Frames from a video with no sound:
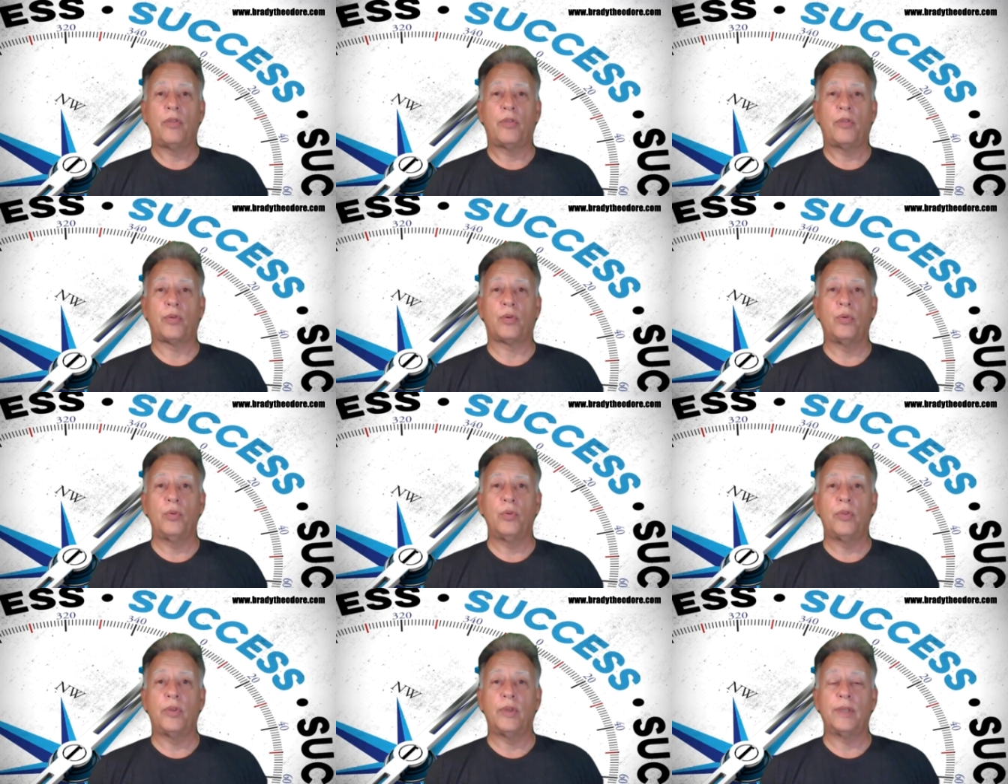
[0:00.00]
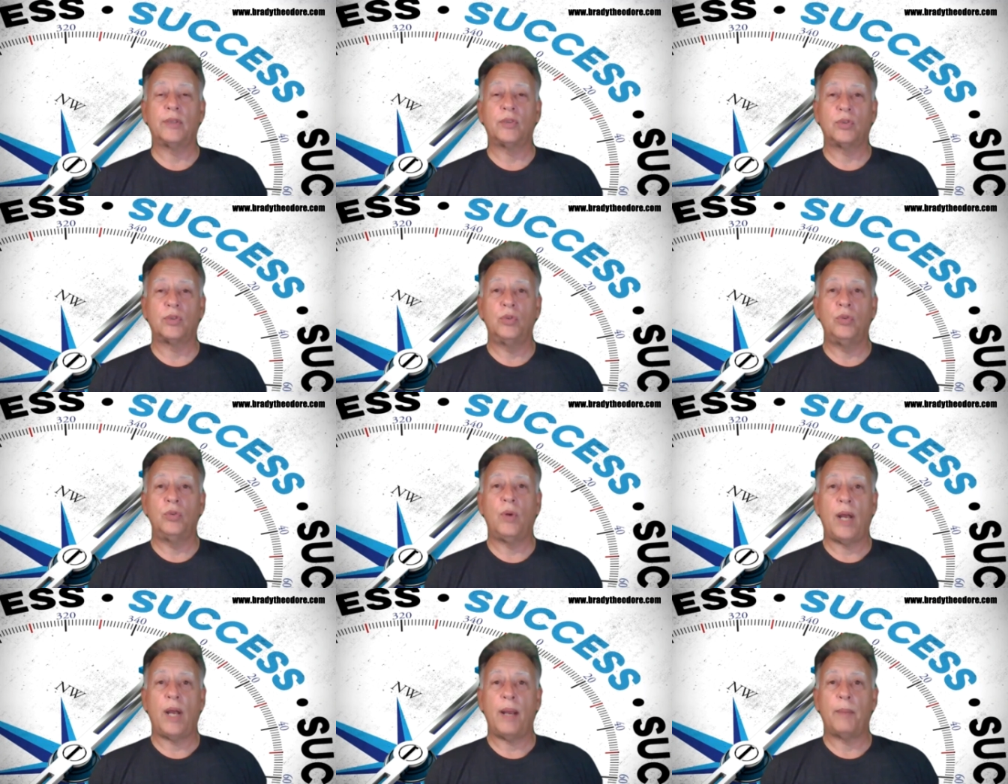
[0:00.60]
through this
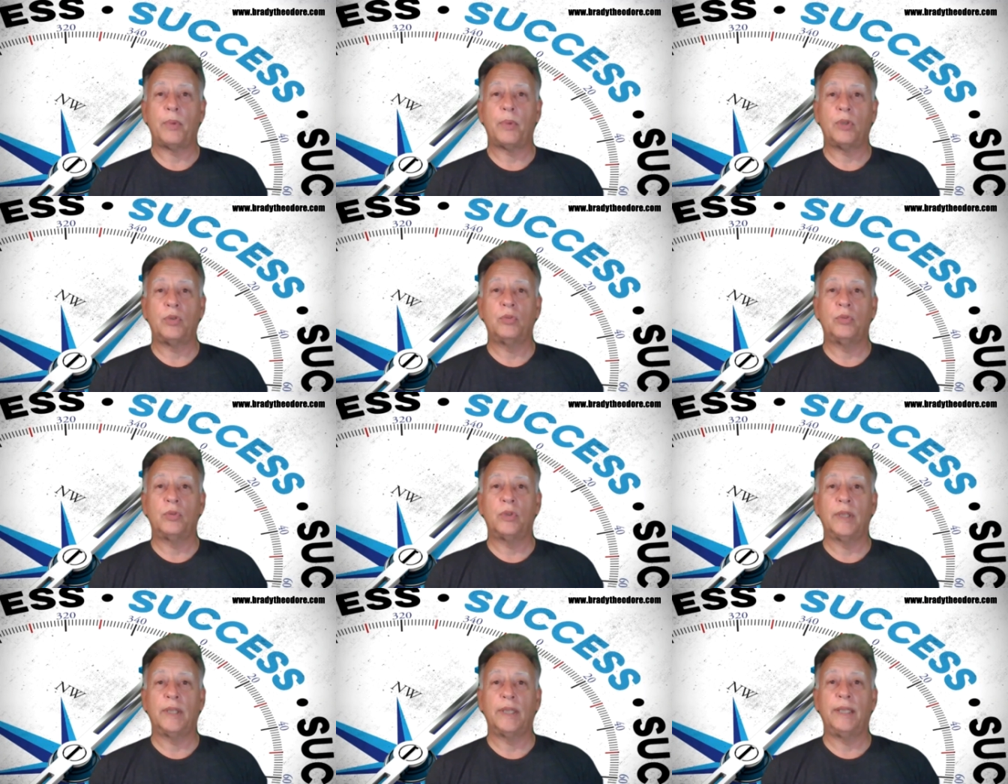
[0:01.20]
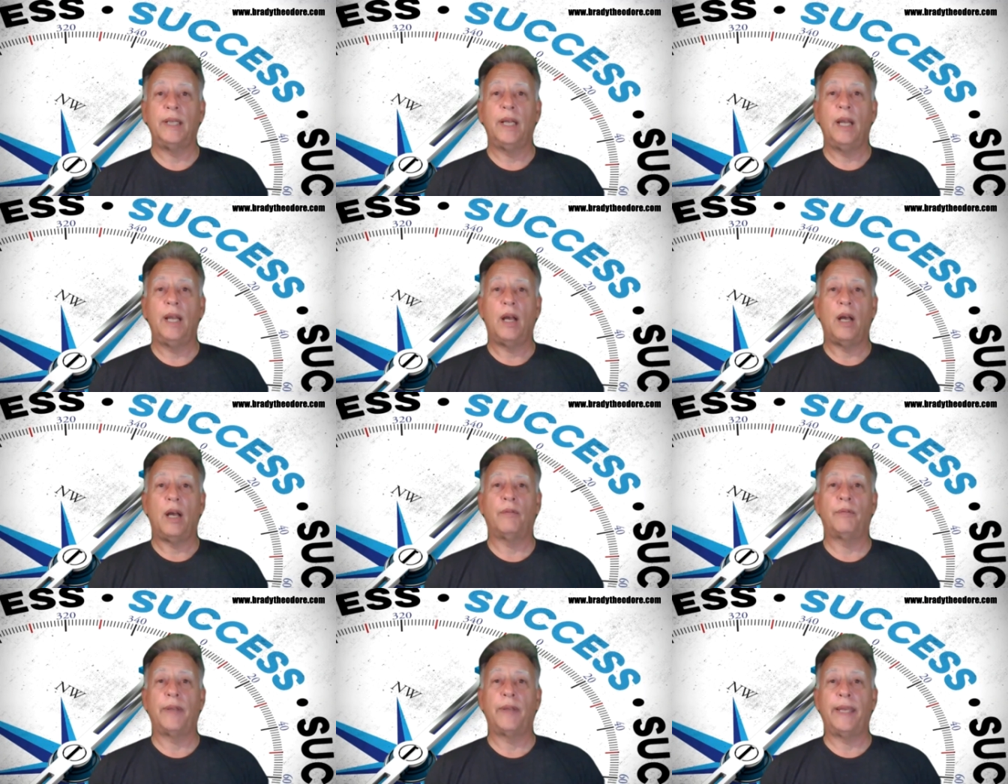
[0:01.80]
new opportunity
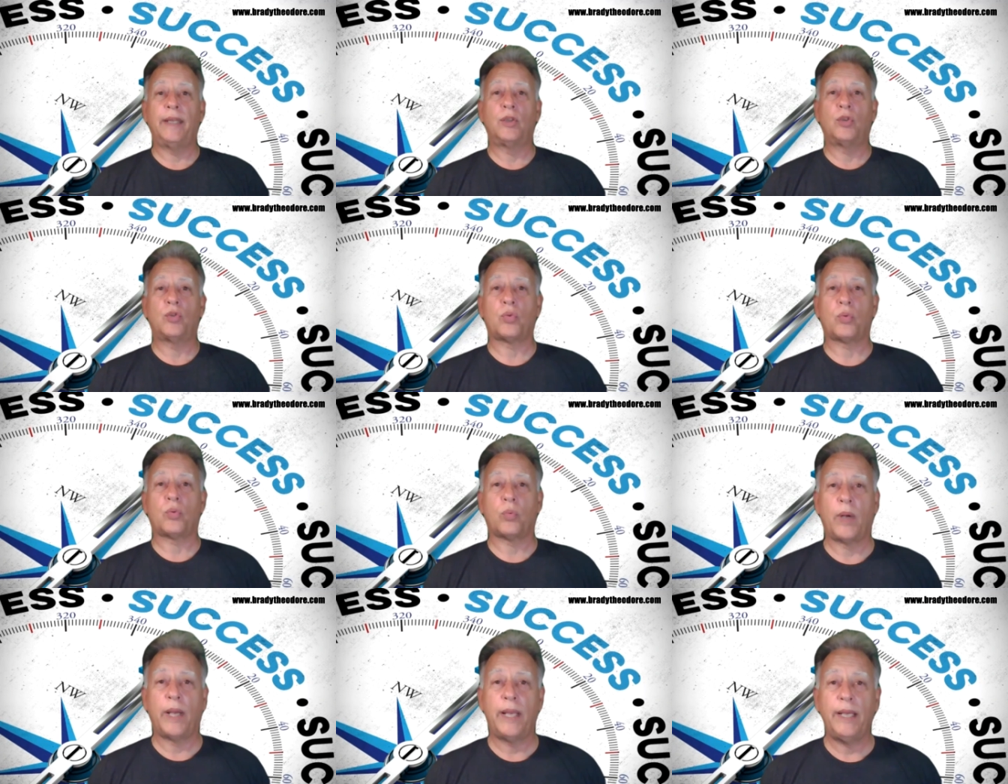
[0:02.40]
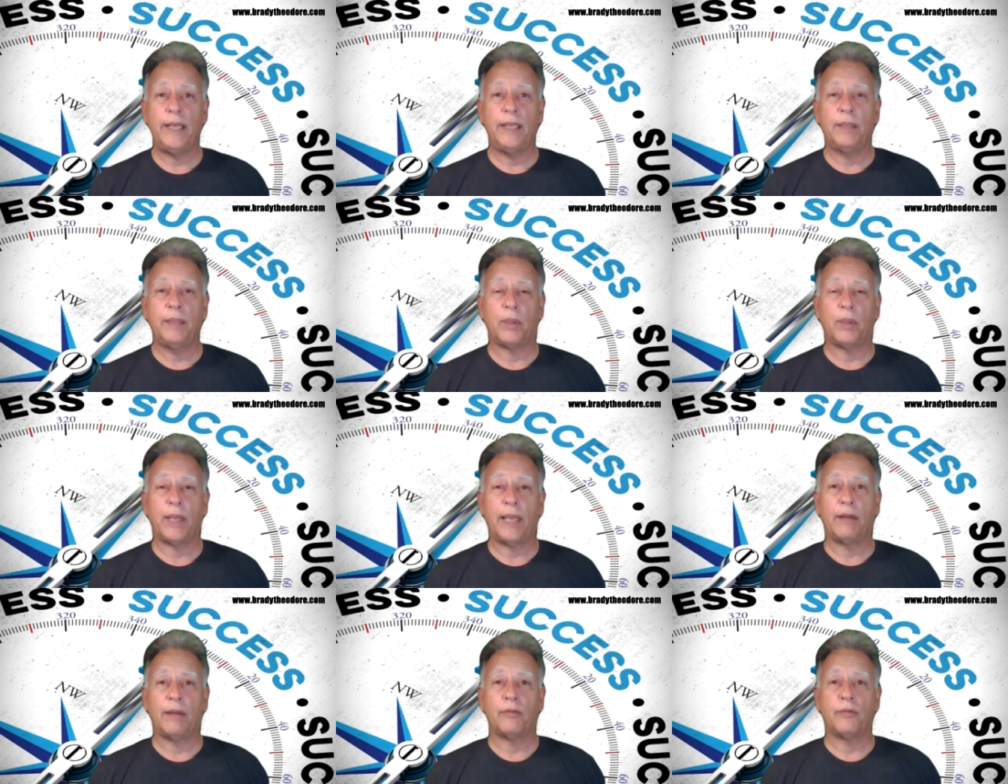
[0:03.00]
of a training
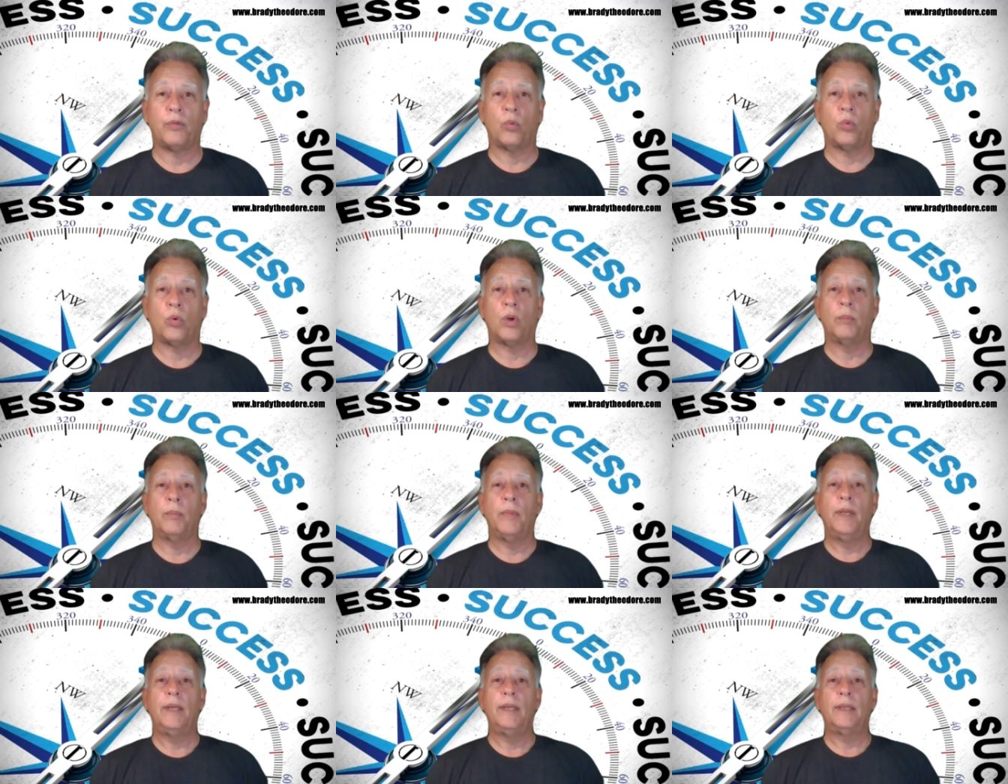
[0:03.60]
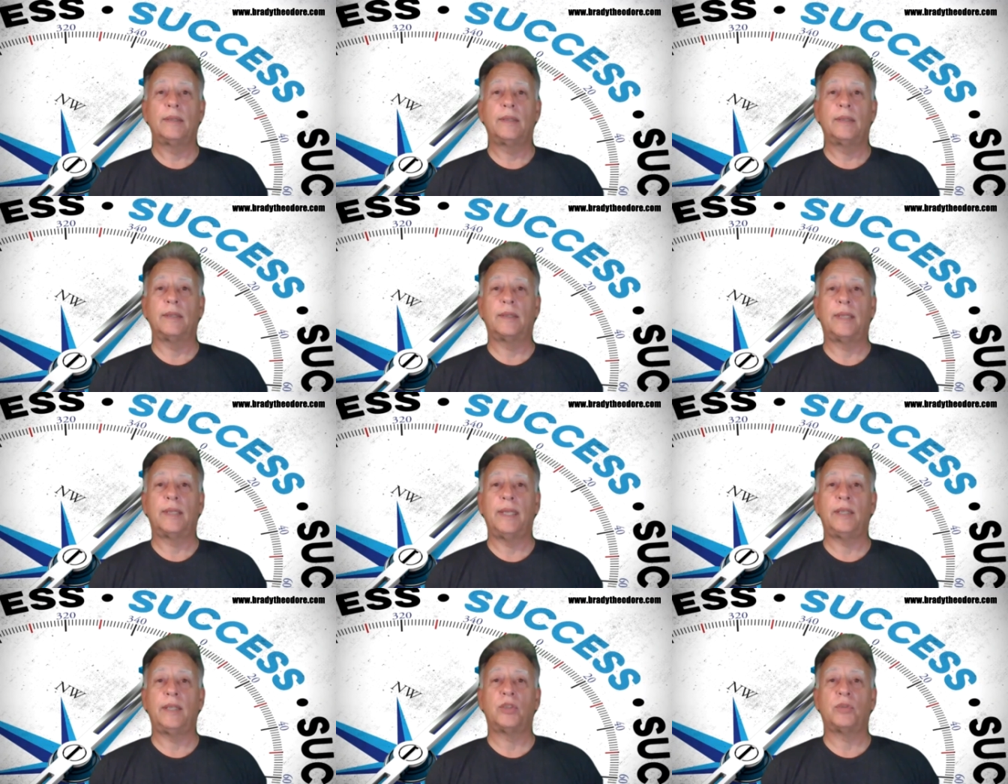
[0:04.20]
platform to
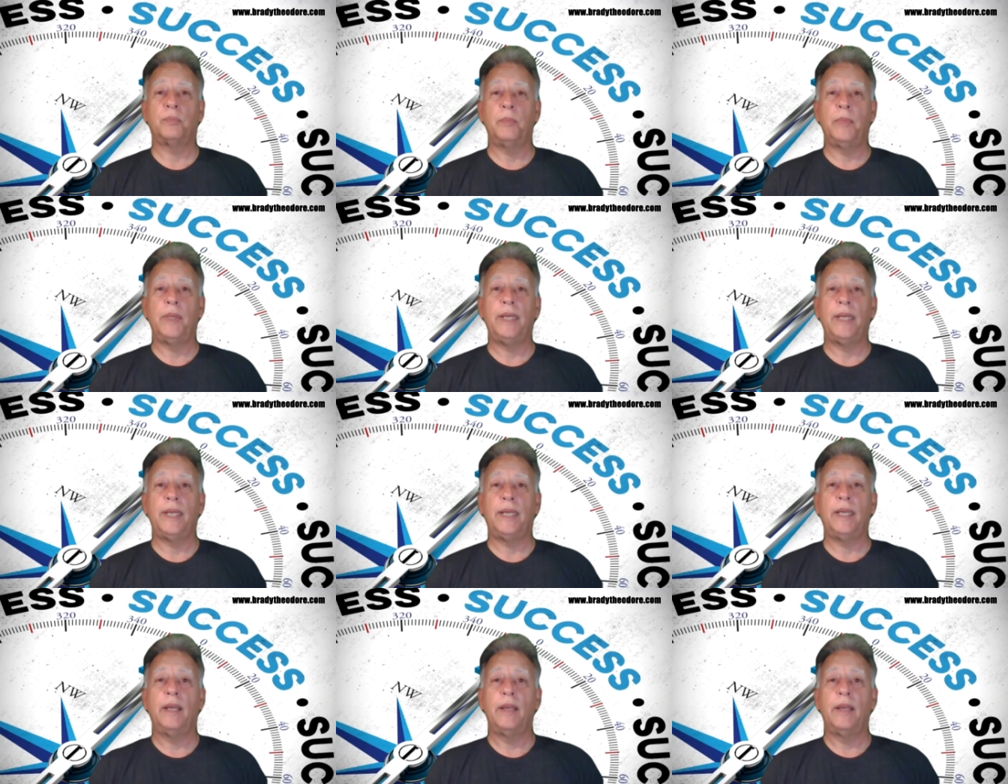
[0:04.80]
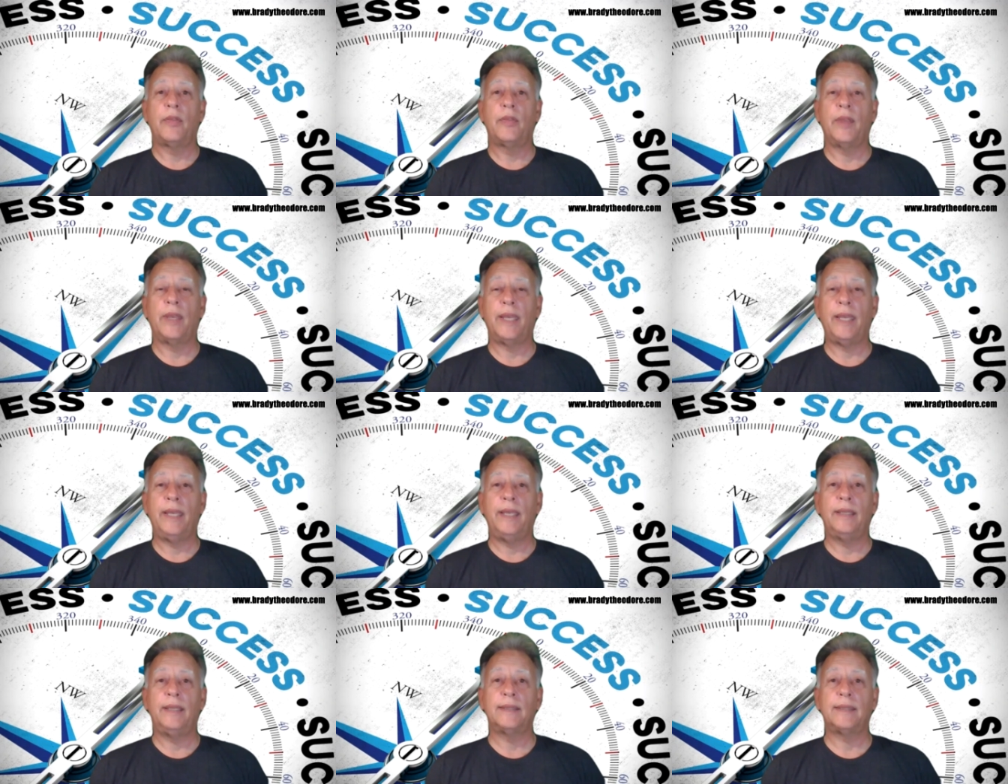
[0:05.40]
teach me the
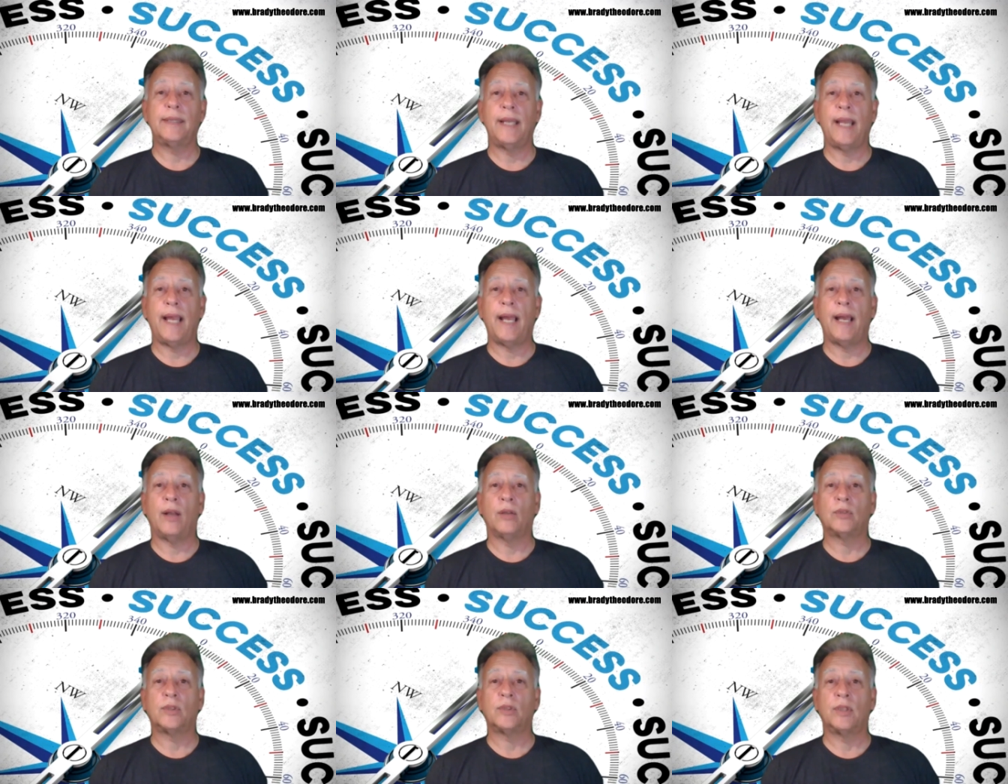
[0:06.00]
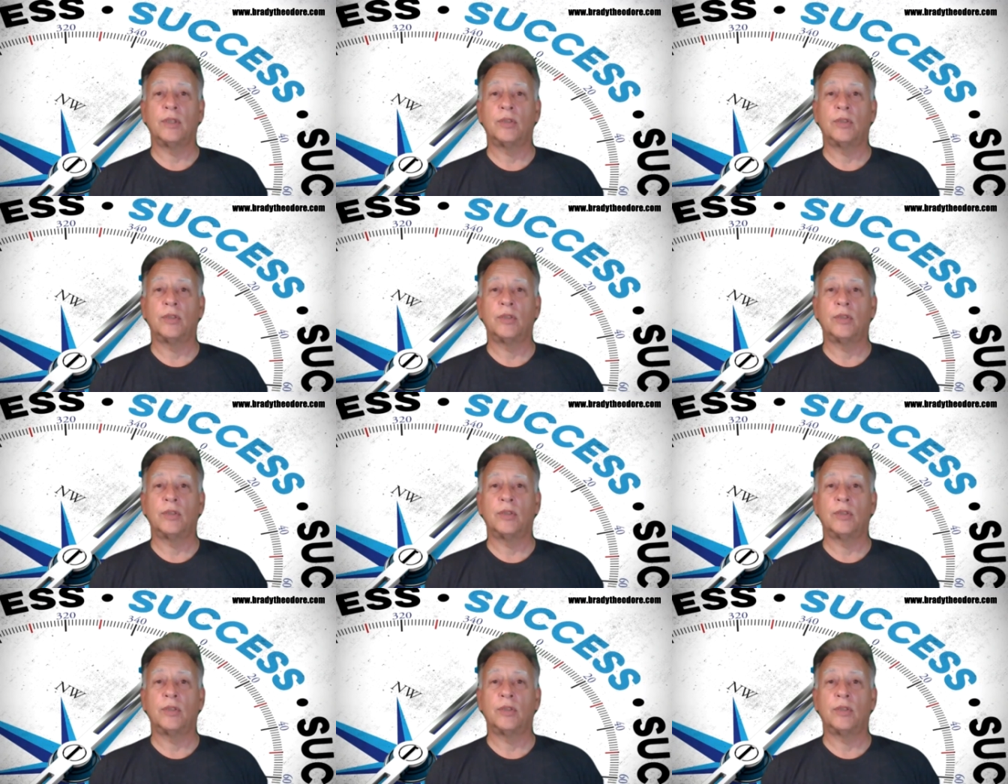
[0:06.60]
ins and outs,